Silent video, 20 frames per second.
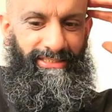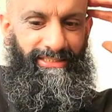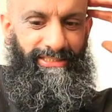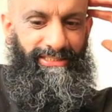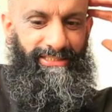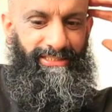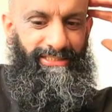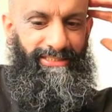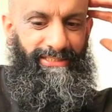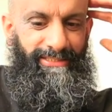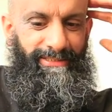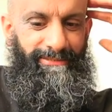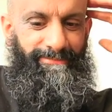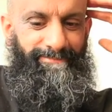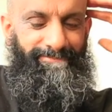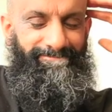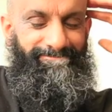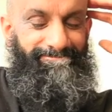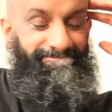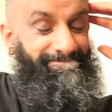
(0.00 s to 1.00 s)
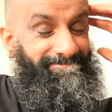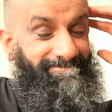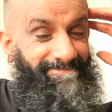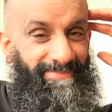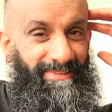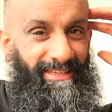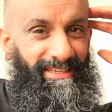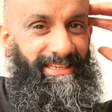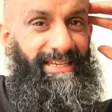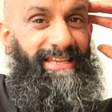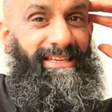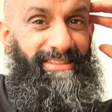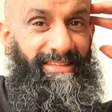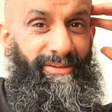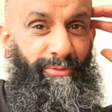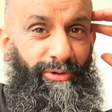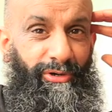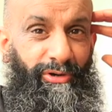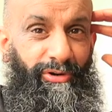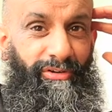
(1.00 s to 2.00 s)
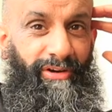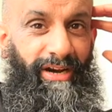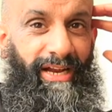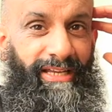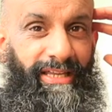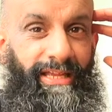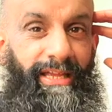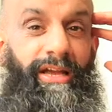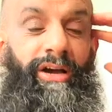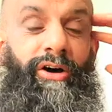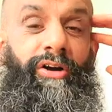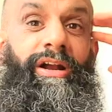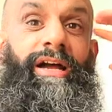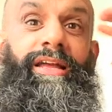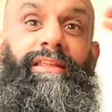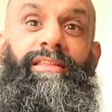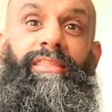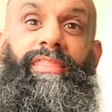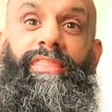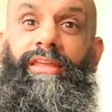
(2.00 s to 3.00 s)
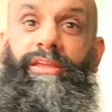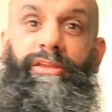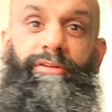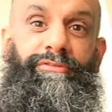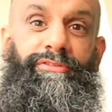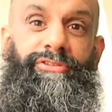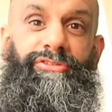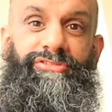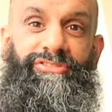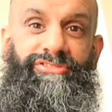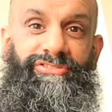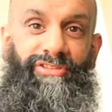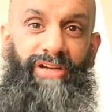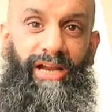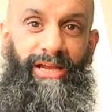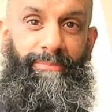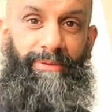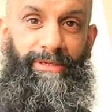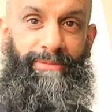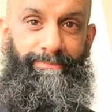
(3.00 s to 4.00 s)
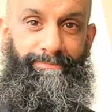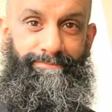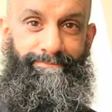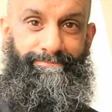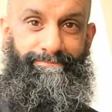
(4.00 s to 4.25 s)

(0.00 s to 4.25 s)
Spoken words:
Yeah, they were alright. Right, thank you for subscribing.